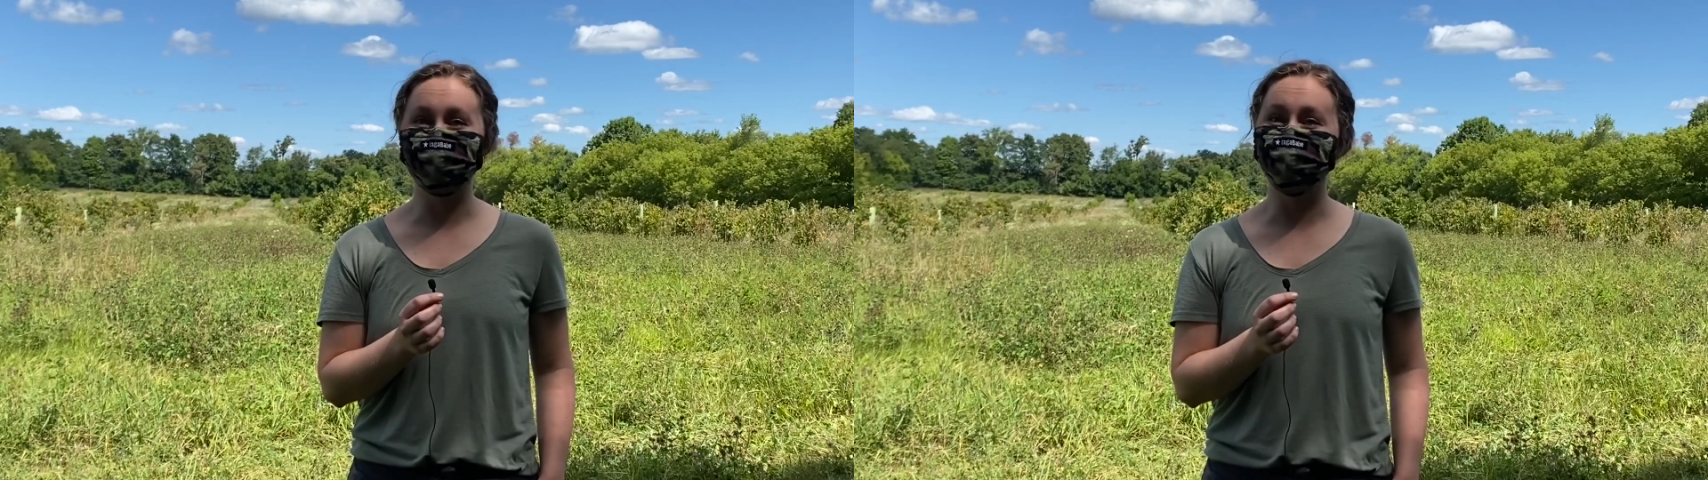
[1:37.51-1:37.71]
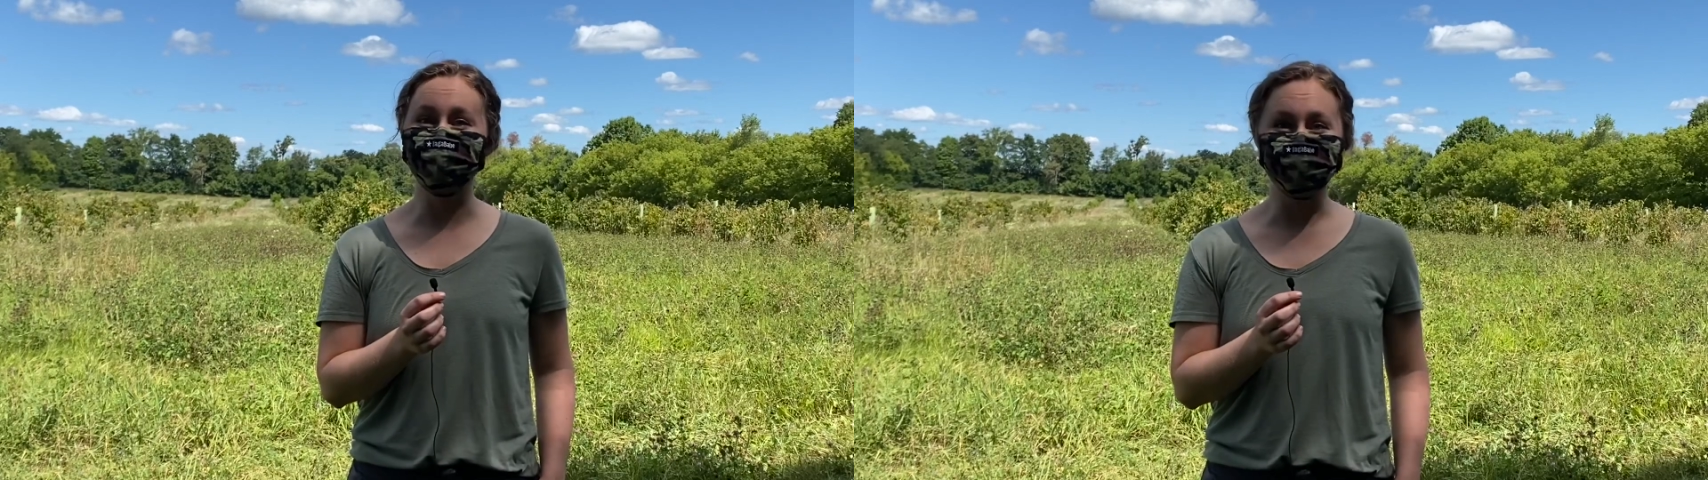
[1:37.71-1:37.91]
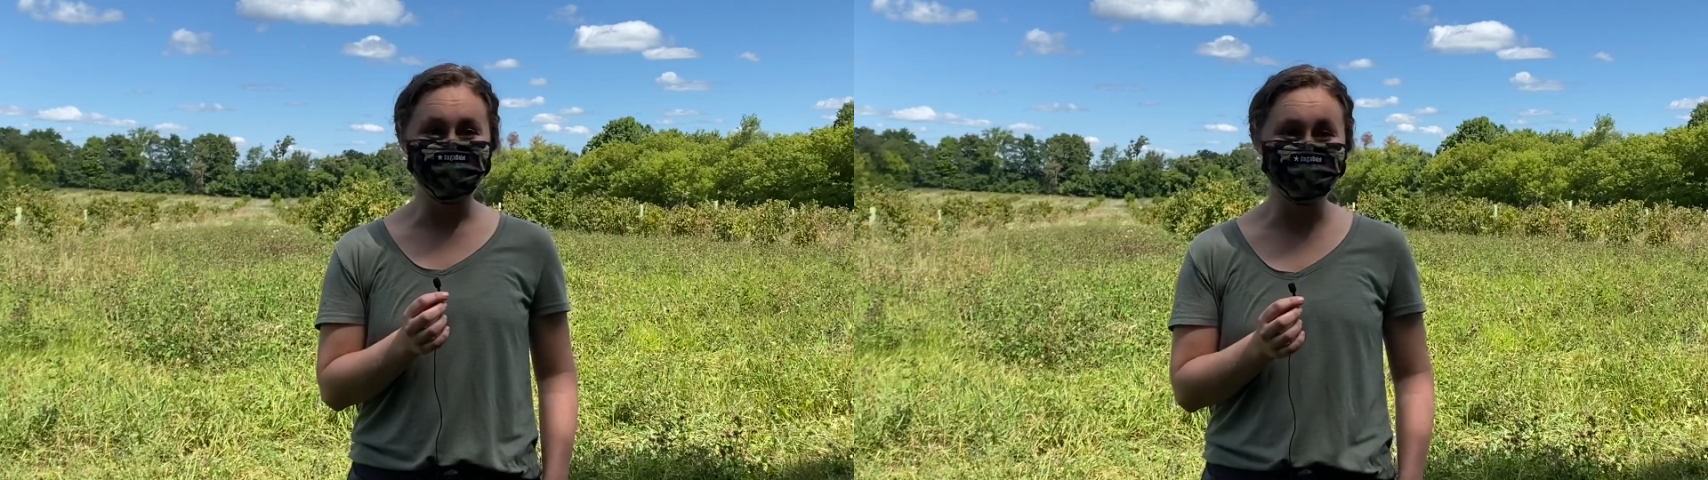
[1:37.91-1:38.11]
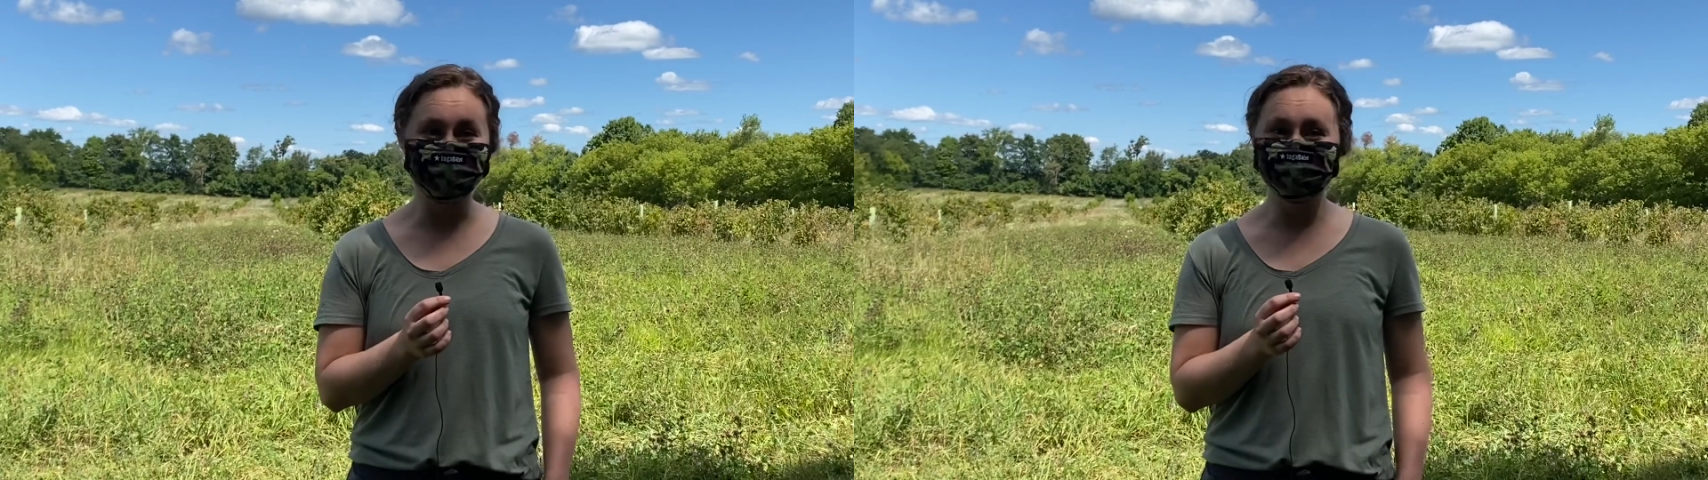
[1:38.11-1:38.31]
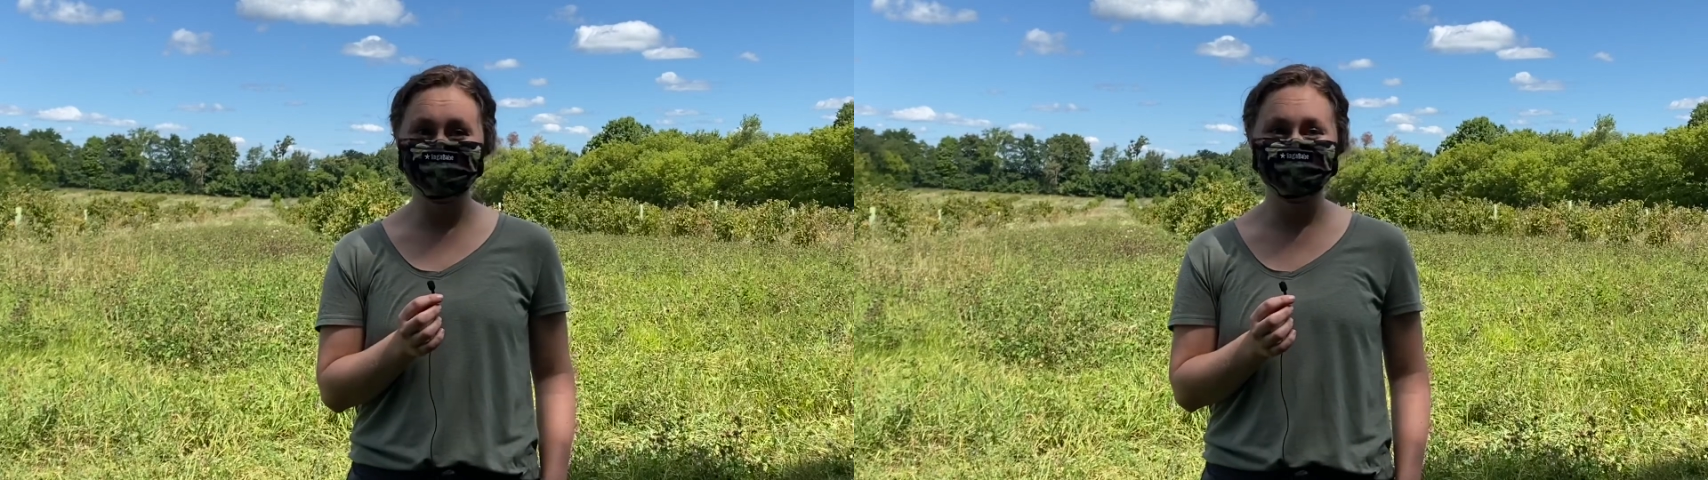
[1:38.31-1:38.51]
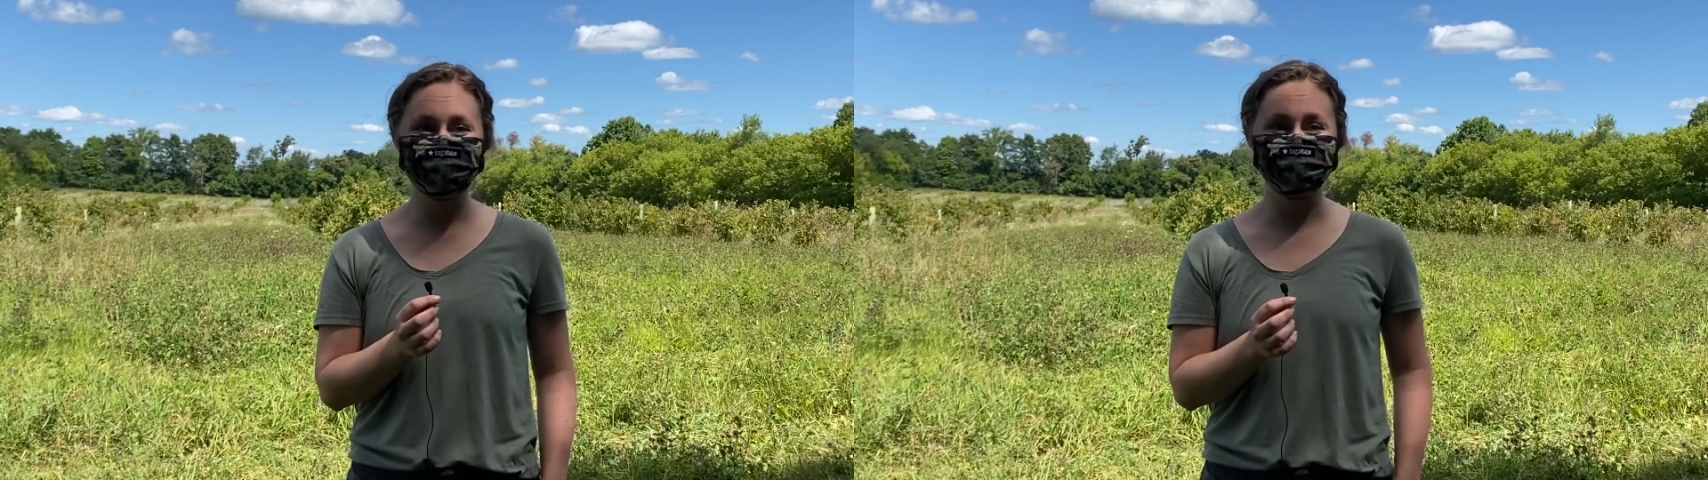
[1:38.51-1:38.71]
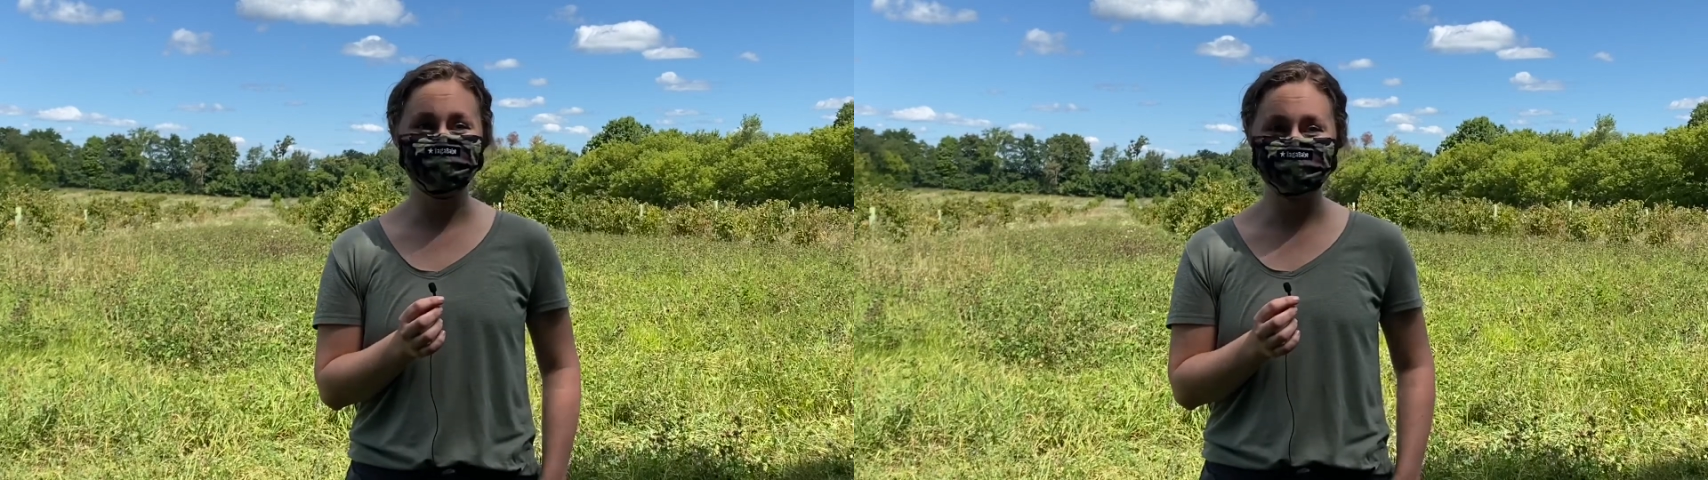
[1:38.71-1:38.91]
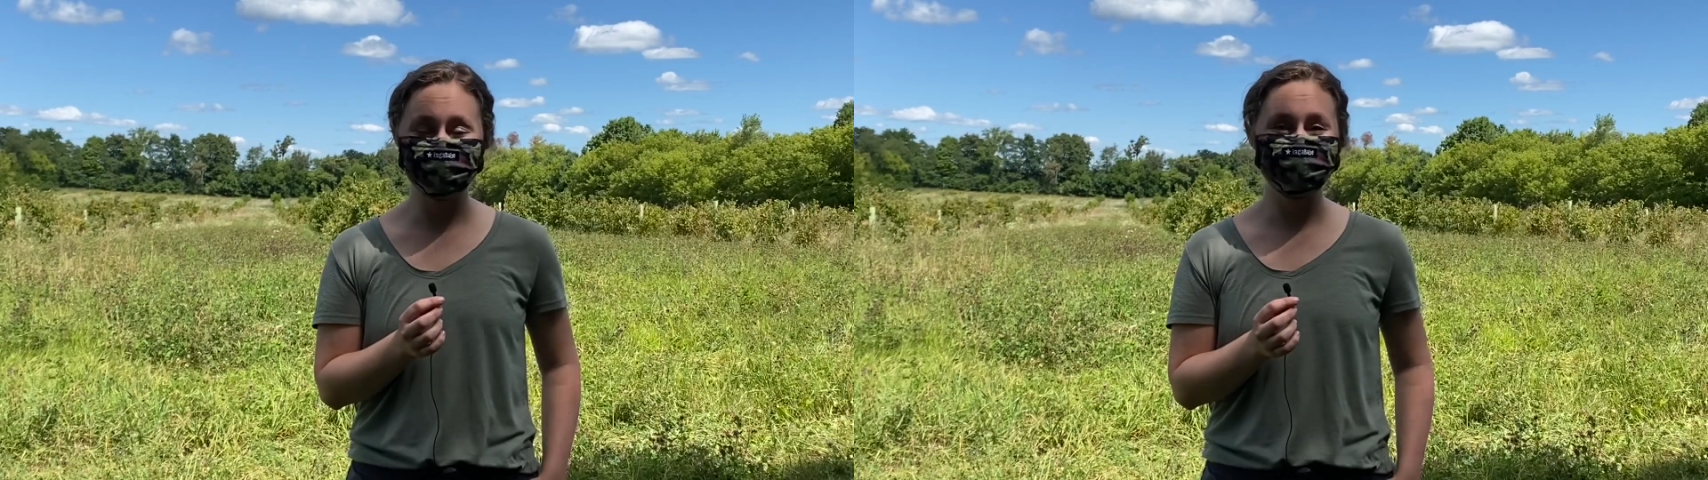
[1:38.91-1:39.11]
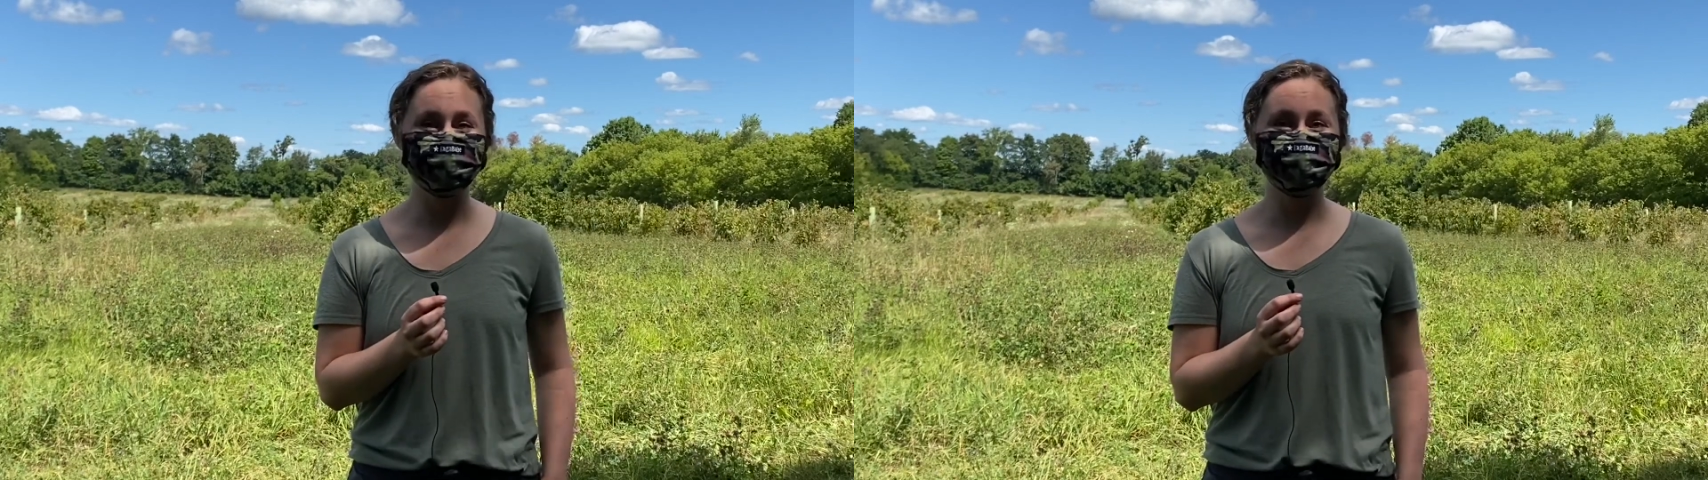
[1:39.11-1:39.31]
agricultural practices can play